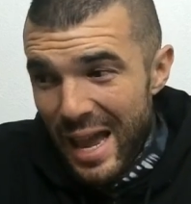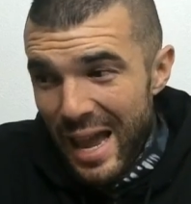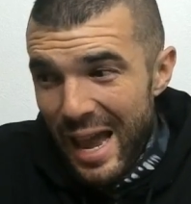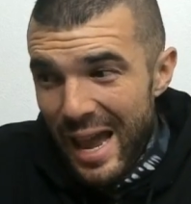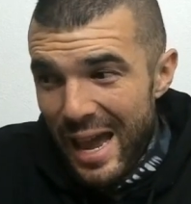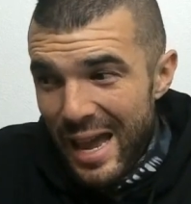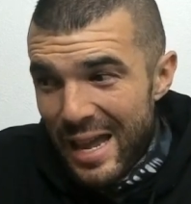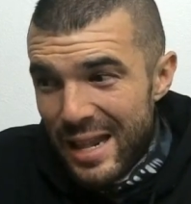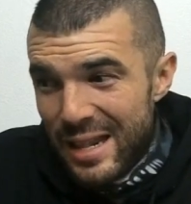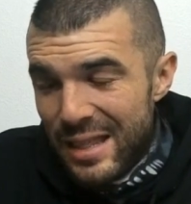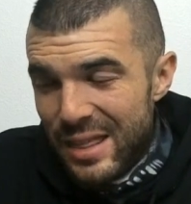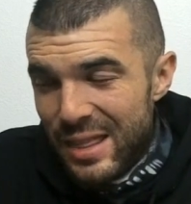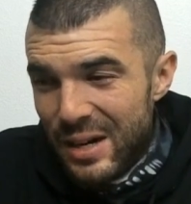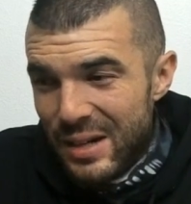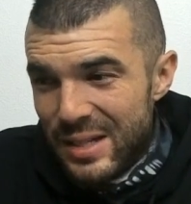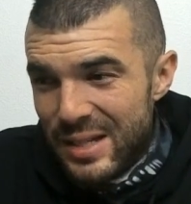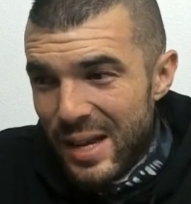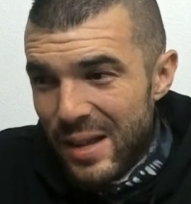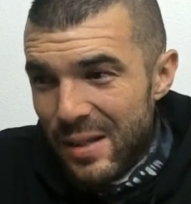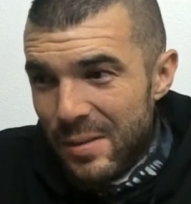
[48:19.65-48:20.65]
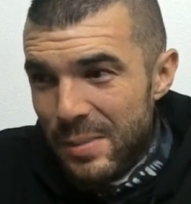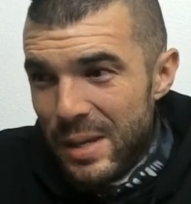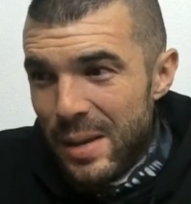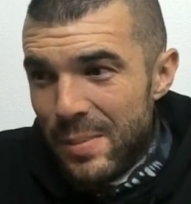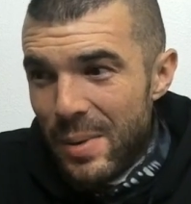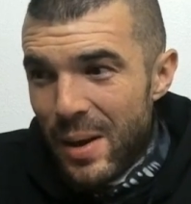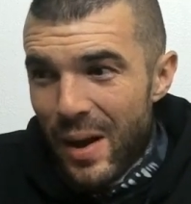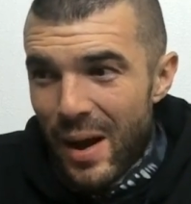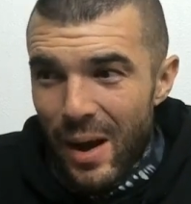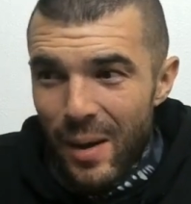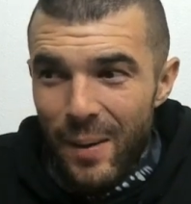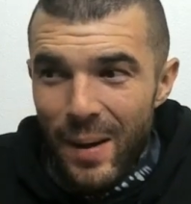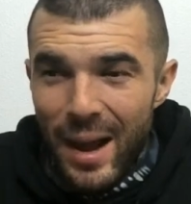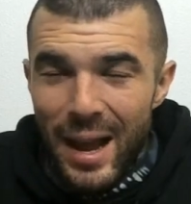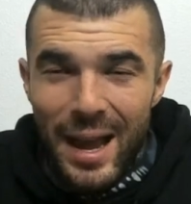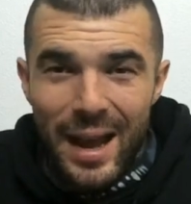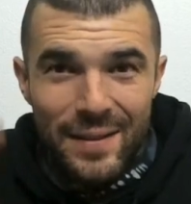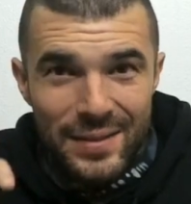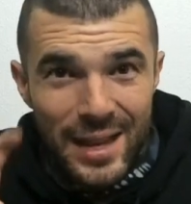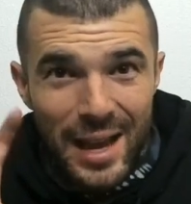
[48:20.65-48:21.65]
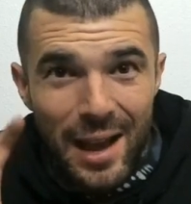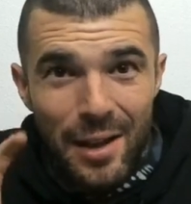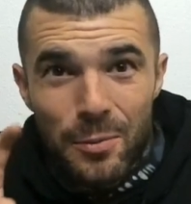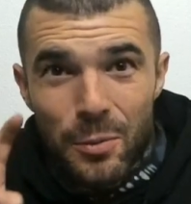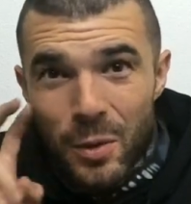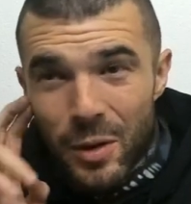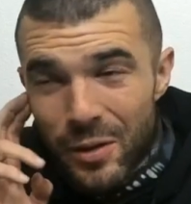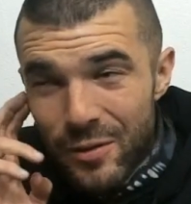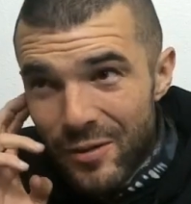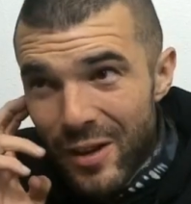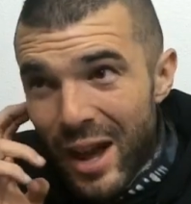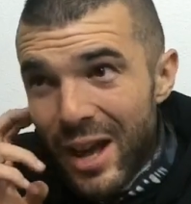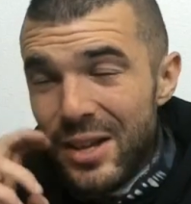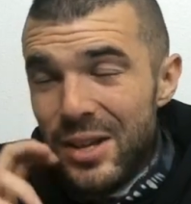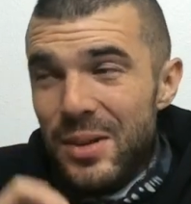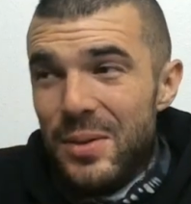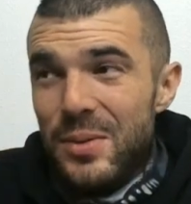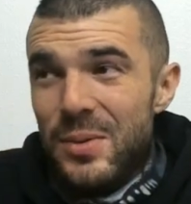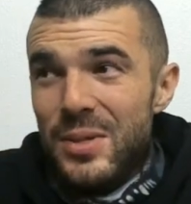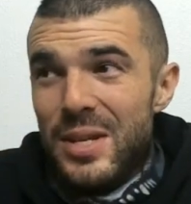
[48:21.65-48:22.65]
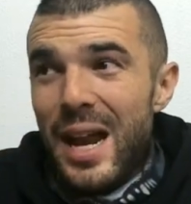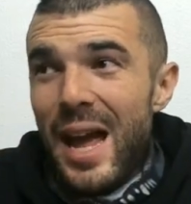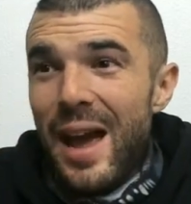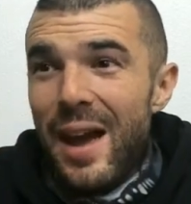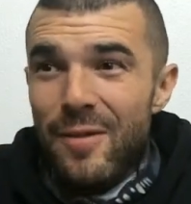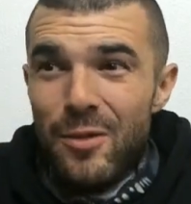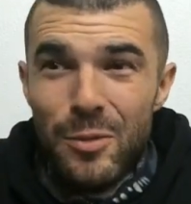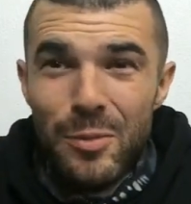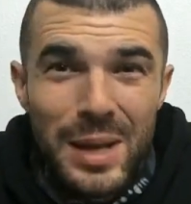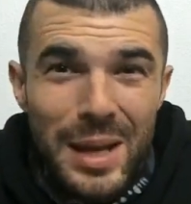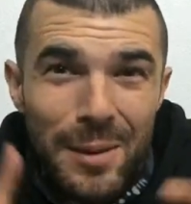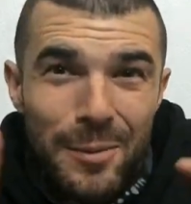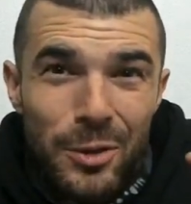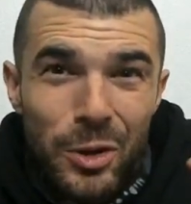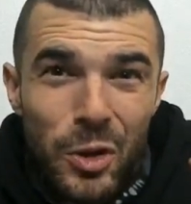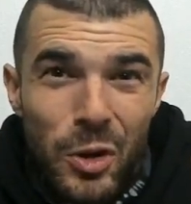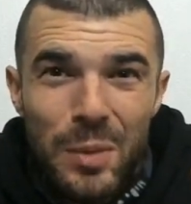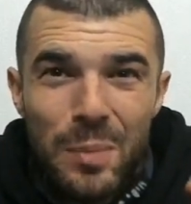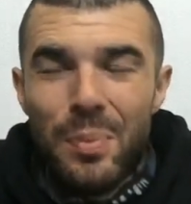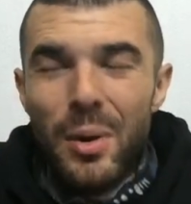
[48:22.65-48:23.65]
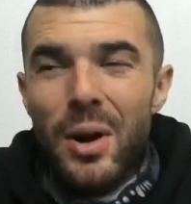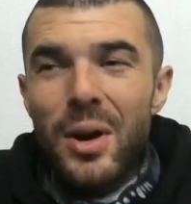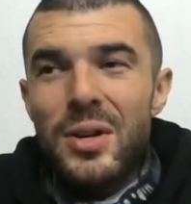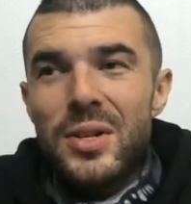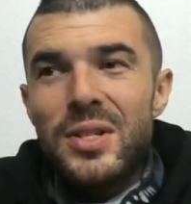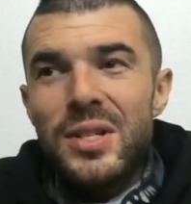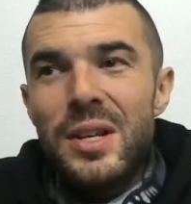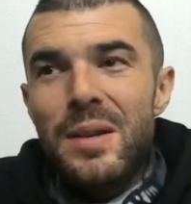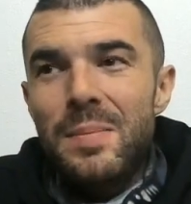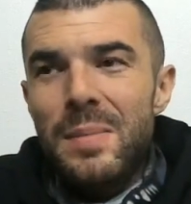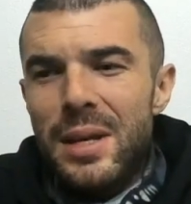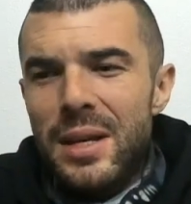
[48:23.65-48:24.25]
and they're telling me about how I have to have more values and I have to be a good person